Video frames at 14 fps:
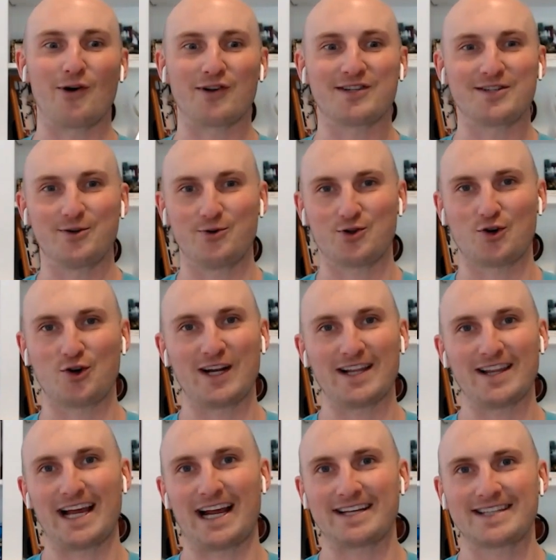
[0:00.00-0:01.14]
to treat it
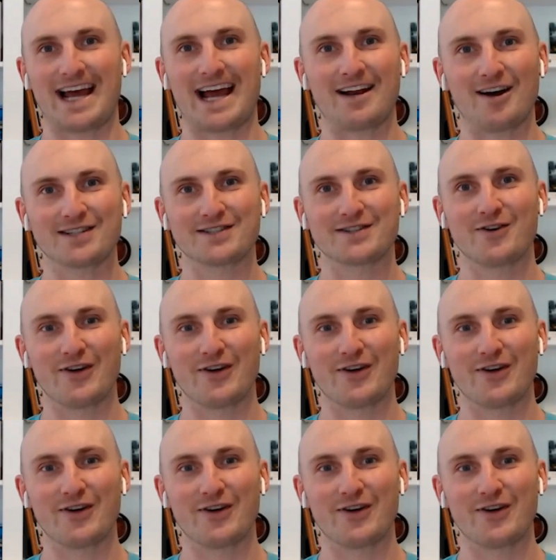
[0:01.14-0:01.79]
like a side hustle,